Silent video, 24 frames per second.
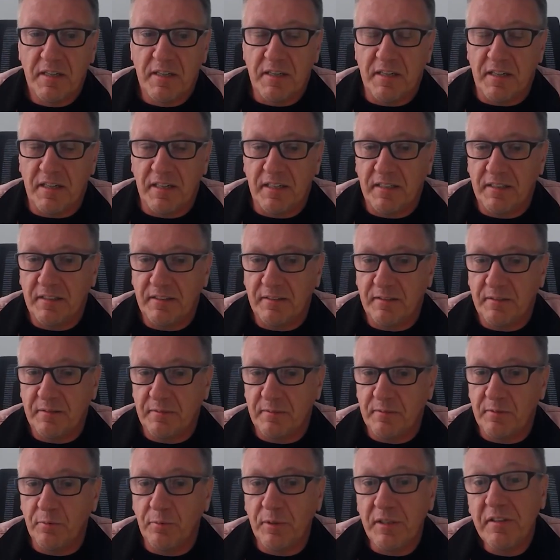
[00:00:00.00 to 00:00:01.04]
and
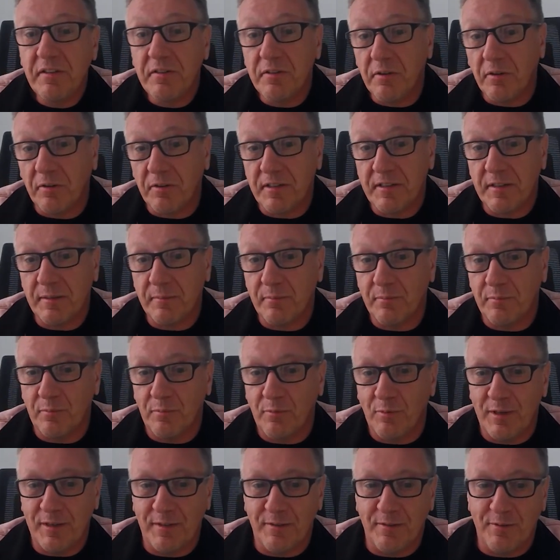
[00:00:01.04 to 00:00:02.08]
to ignore them
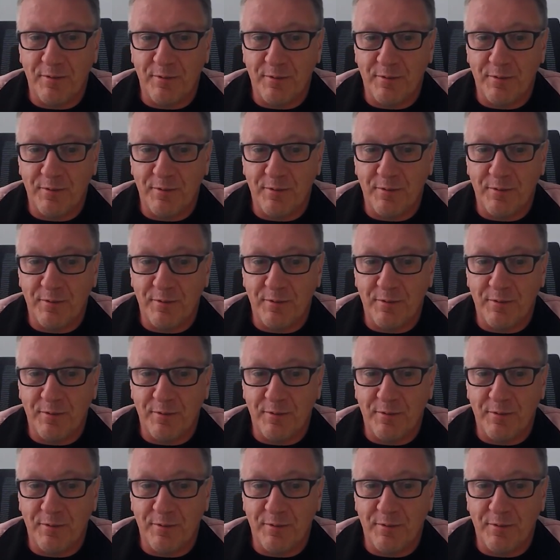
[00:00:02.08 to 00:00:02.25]
when